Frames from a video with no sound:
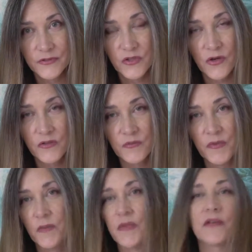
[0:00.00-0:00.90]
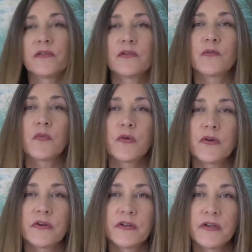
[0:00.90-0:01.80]
Dogs may be a little
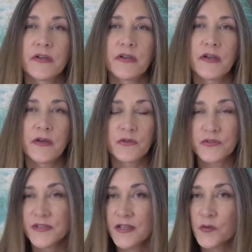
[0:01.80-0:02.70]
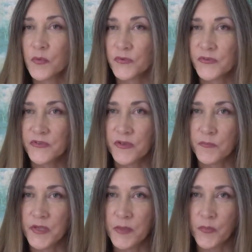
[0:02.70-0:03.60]
more understandable to
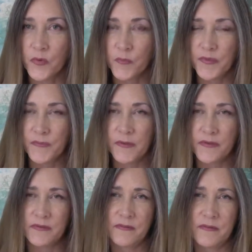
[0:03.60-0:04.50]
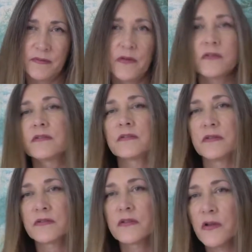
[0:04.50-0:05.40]
some people, but
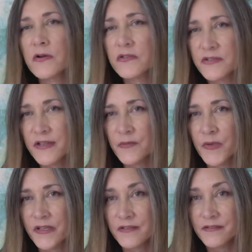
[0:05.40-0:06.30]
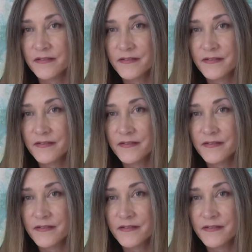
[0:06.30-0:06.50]
there's a large segment